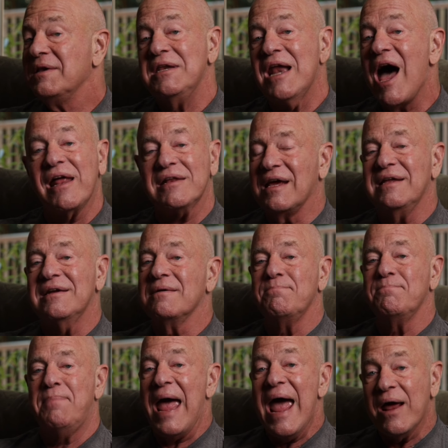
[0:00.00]
Not in
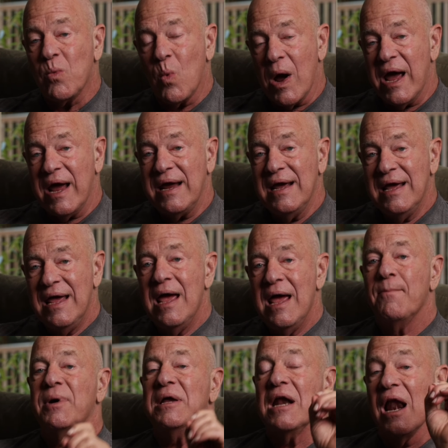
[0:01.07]
a bad way,
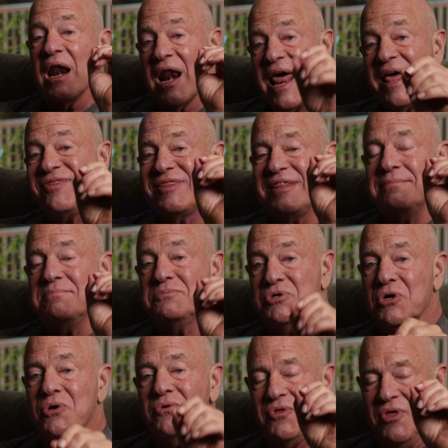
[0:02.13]
but let them
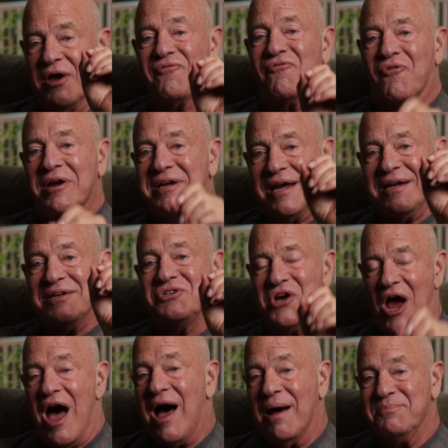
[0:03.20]
do their frigging
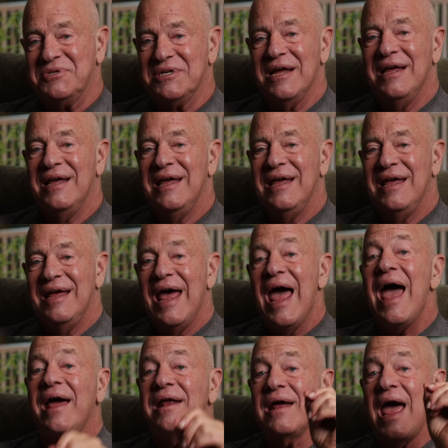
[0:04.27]
jobs
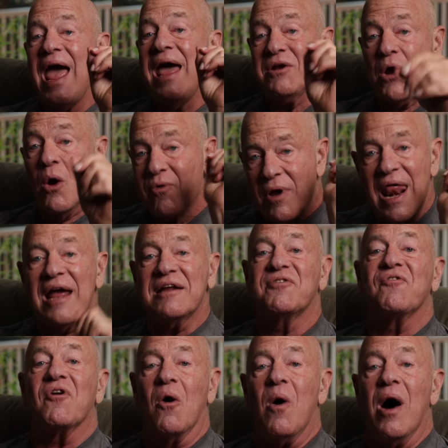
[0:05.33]
and go
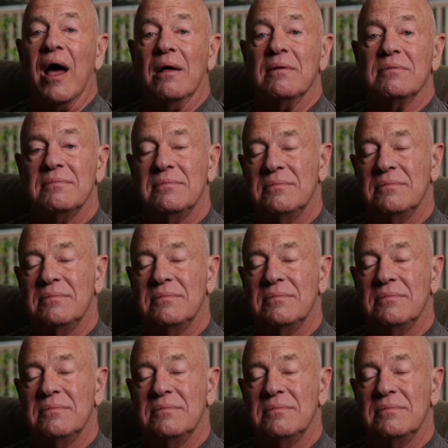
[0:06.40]
relax for a while.